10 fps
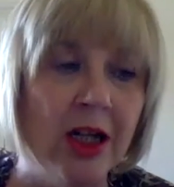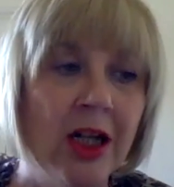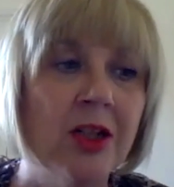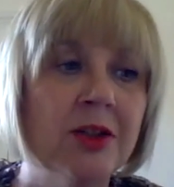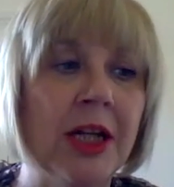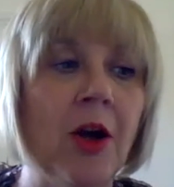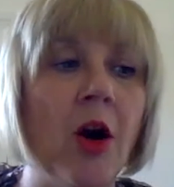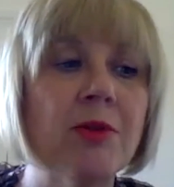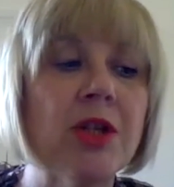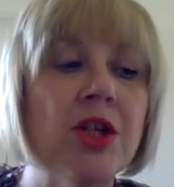then I
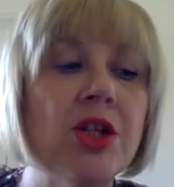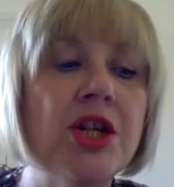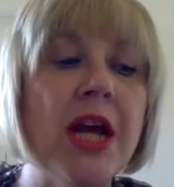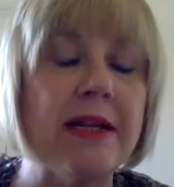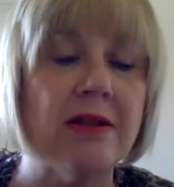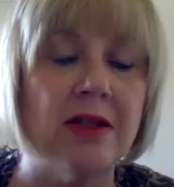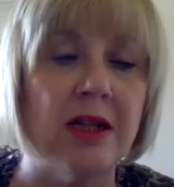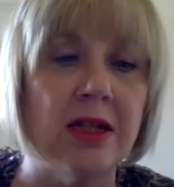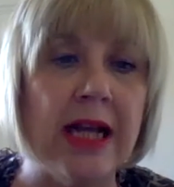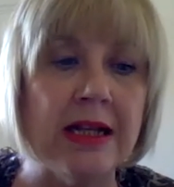would suggest
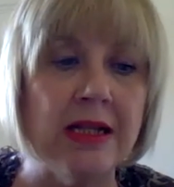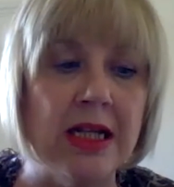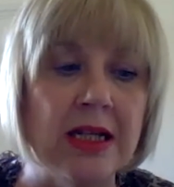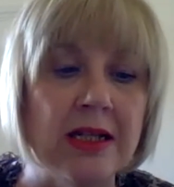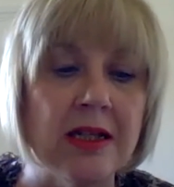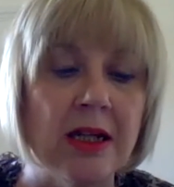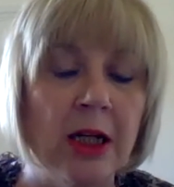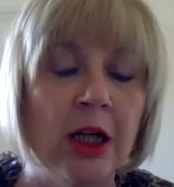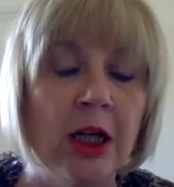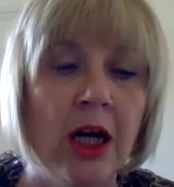that is
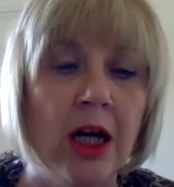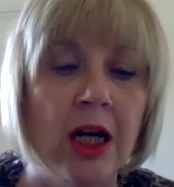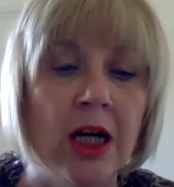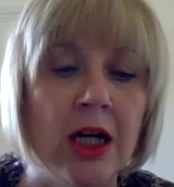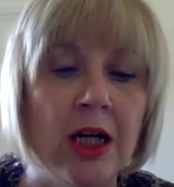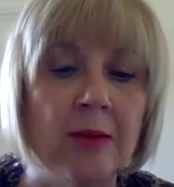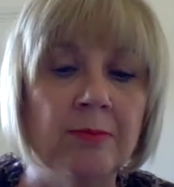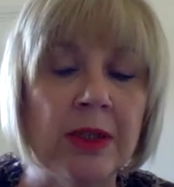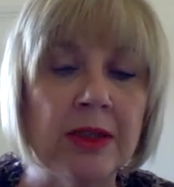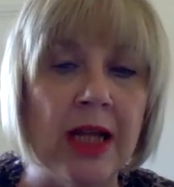
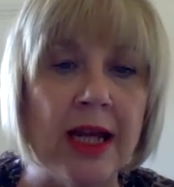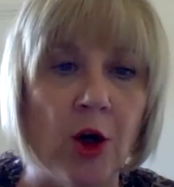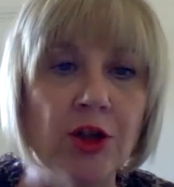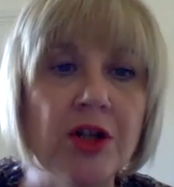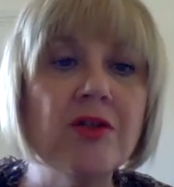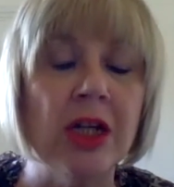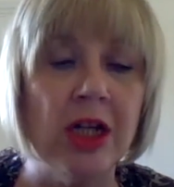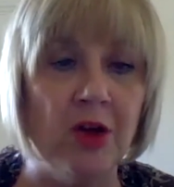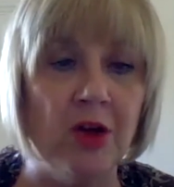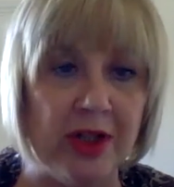they are using
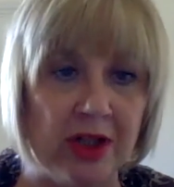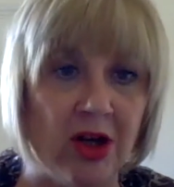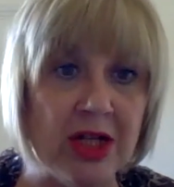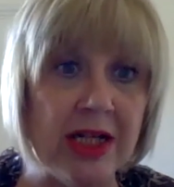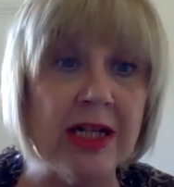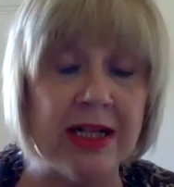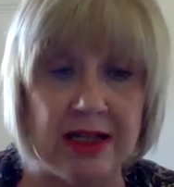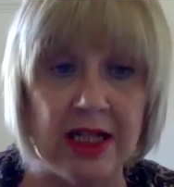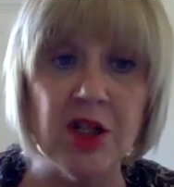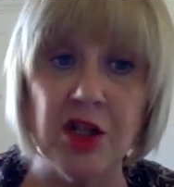COVID-19 as
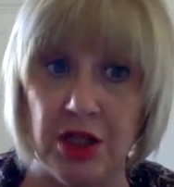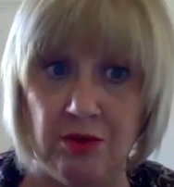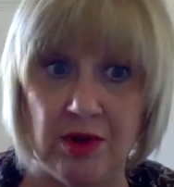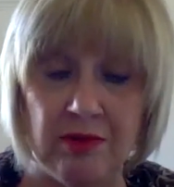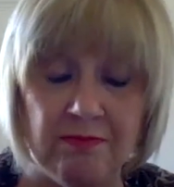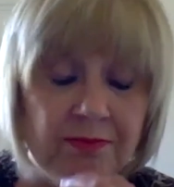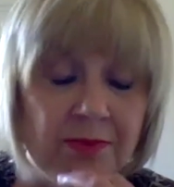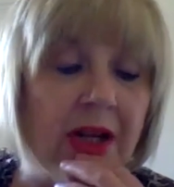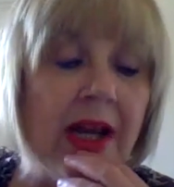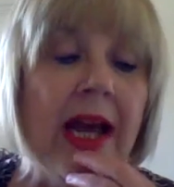an excuse.
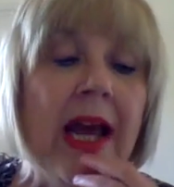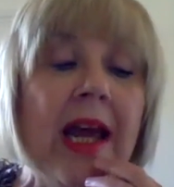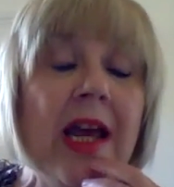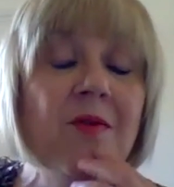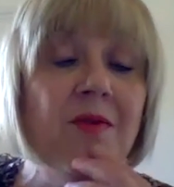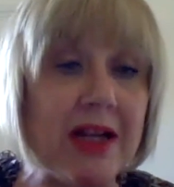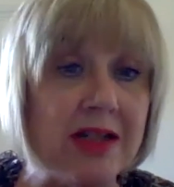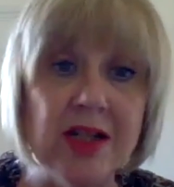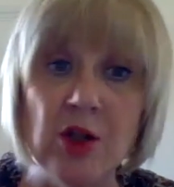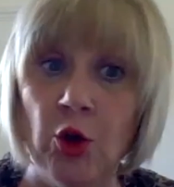If that
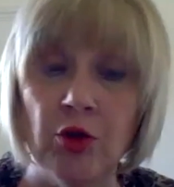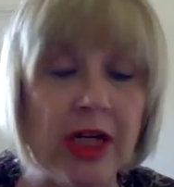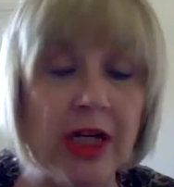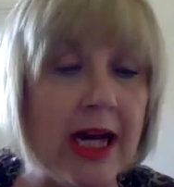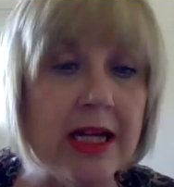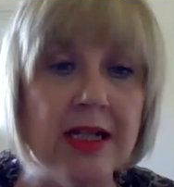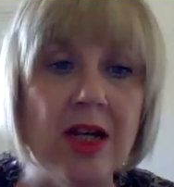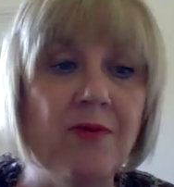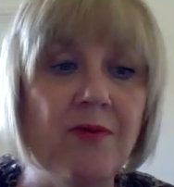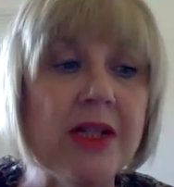is not the case,
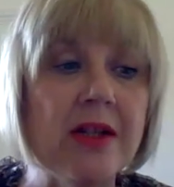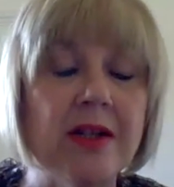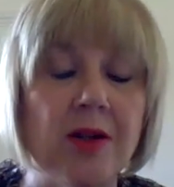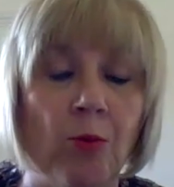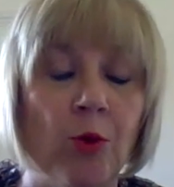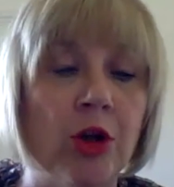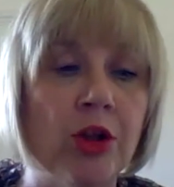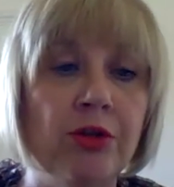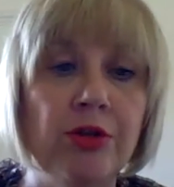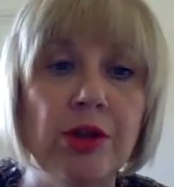if it is someone
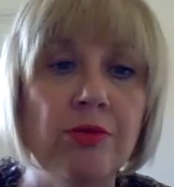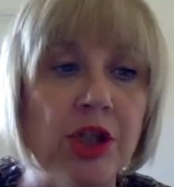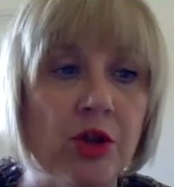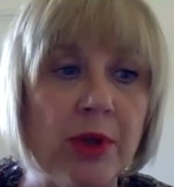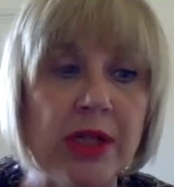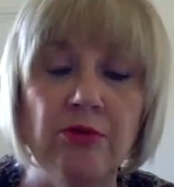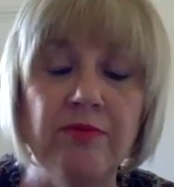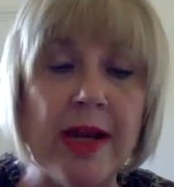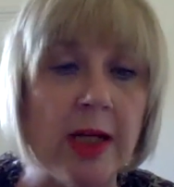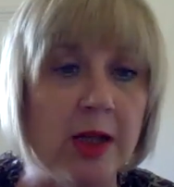who you deal with who
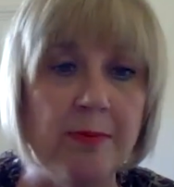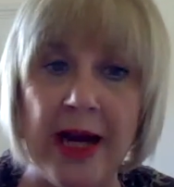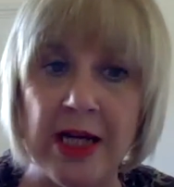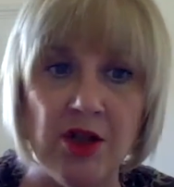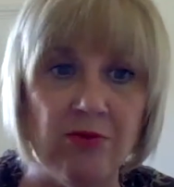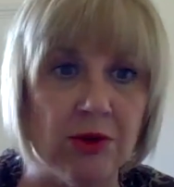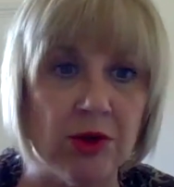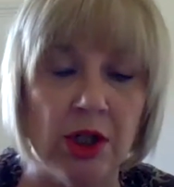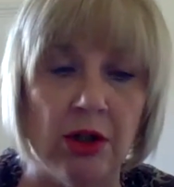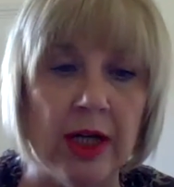regularly pays you on
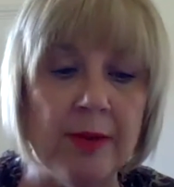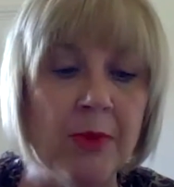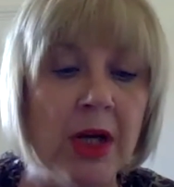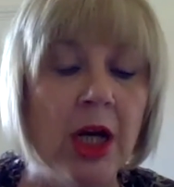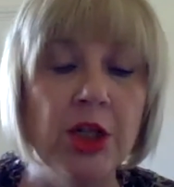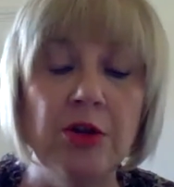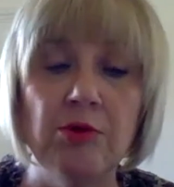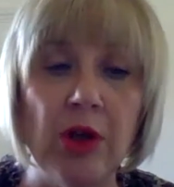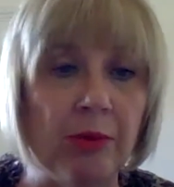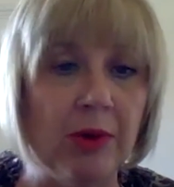time, you
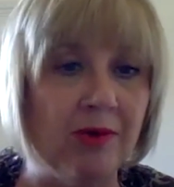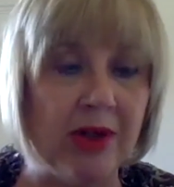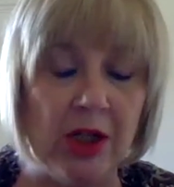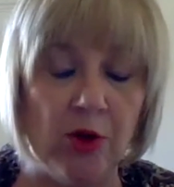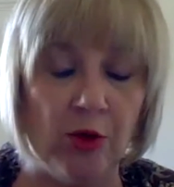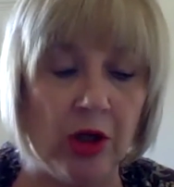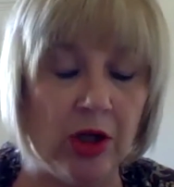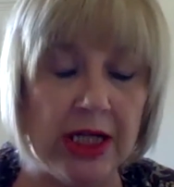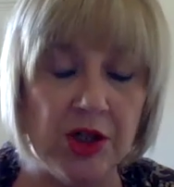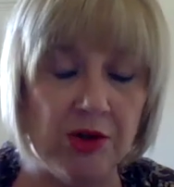don't have any
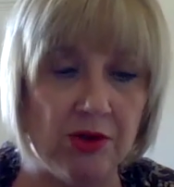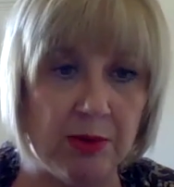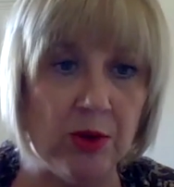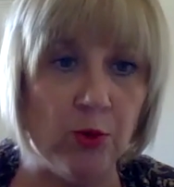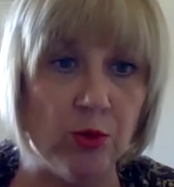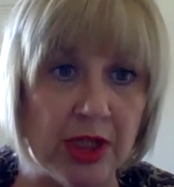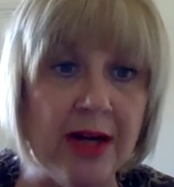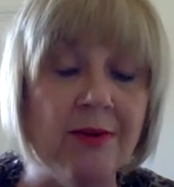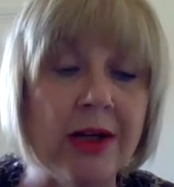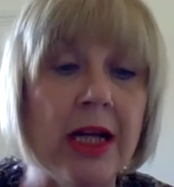issues with
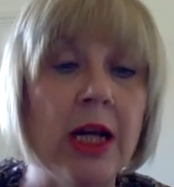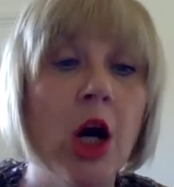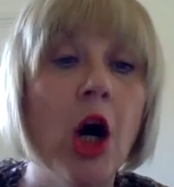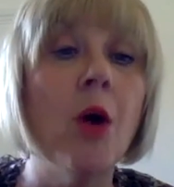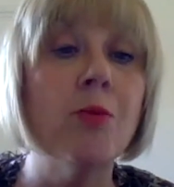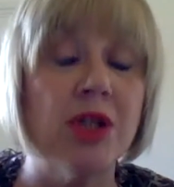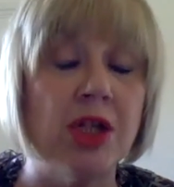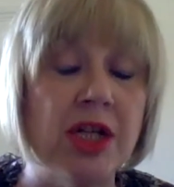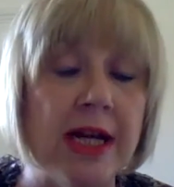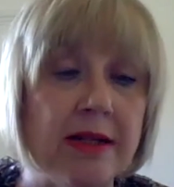ordinarily, I would
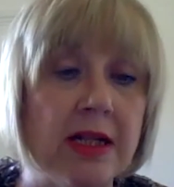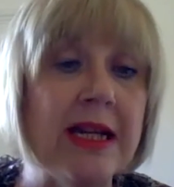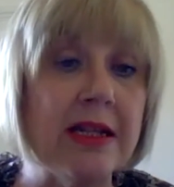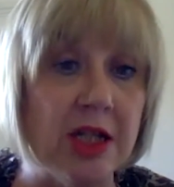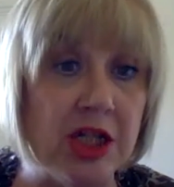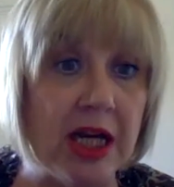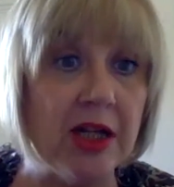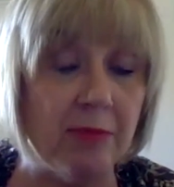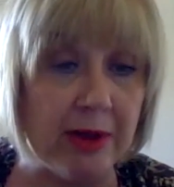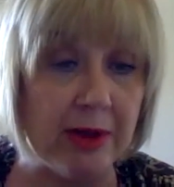suggest that it's a
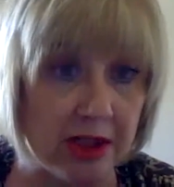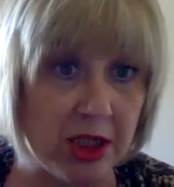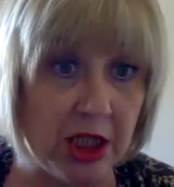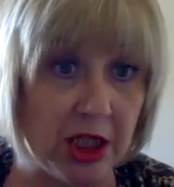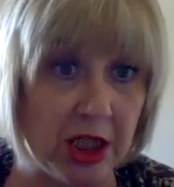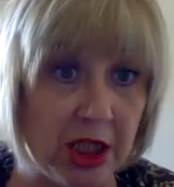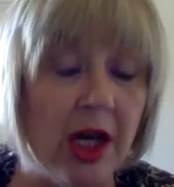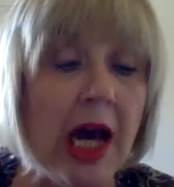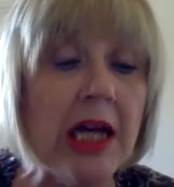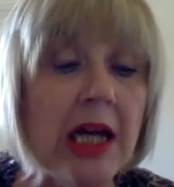genuine excuse.
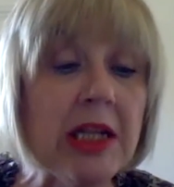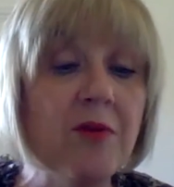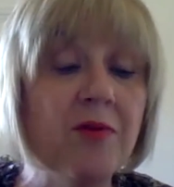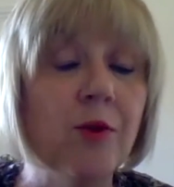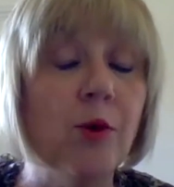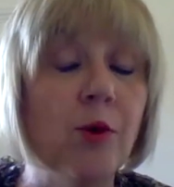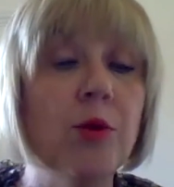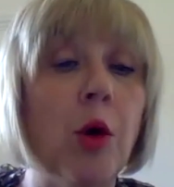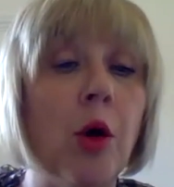And therefore you are